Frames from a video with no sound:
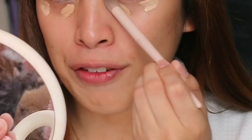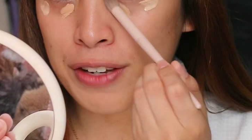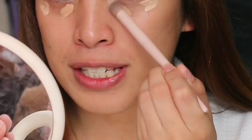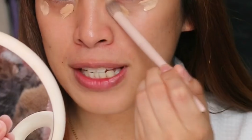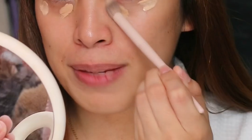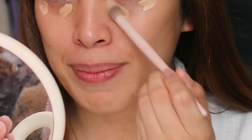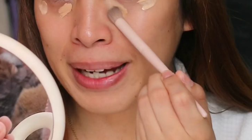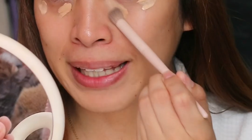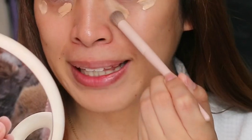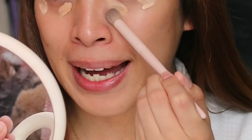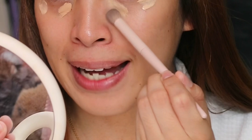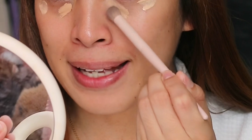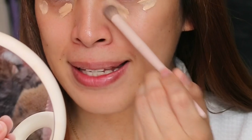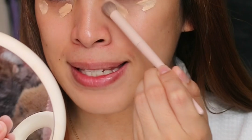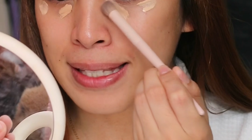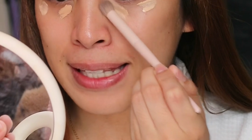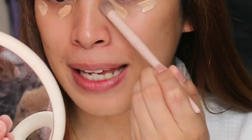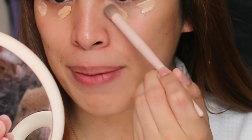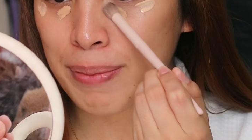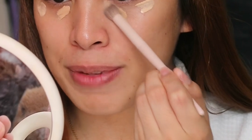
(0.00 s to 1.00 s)
Obviously, my
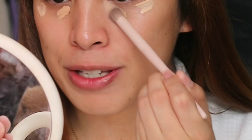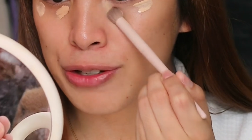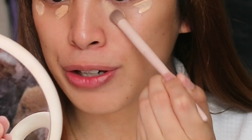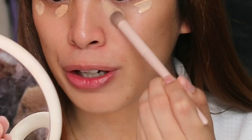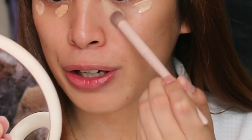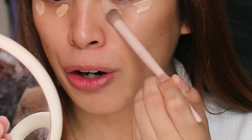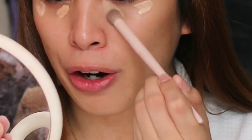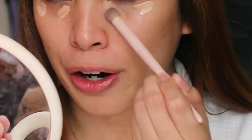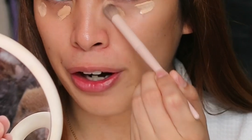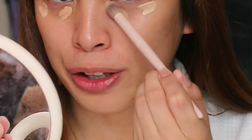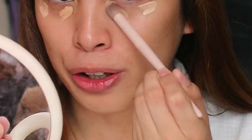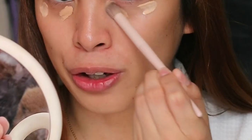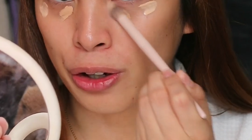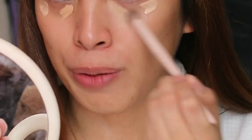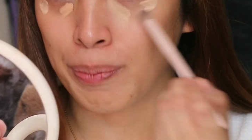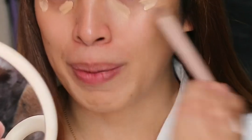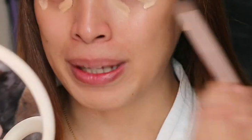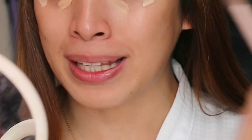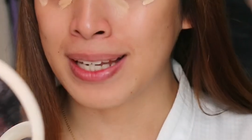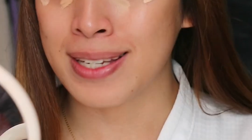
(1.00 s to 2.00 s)
dad's name is
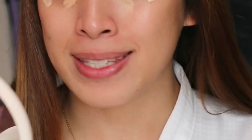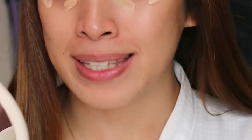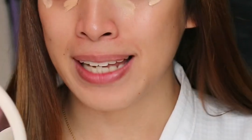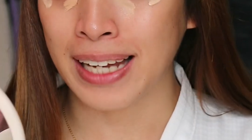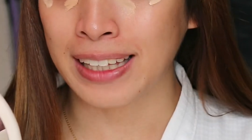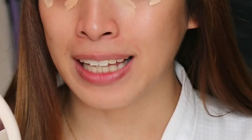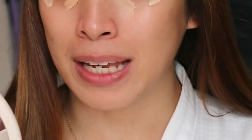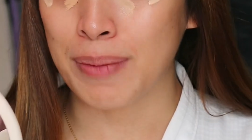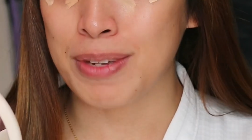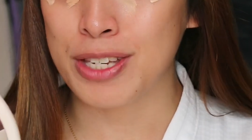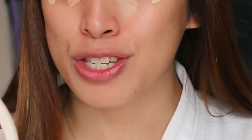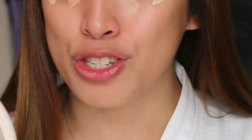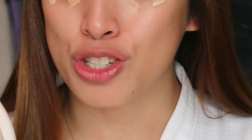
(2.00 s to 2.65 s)
Ricardo, but his nickname is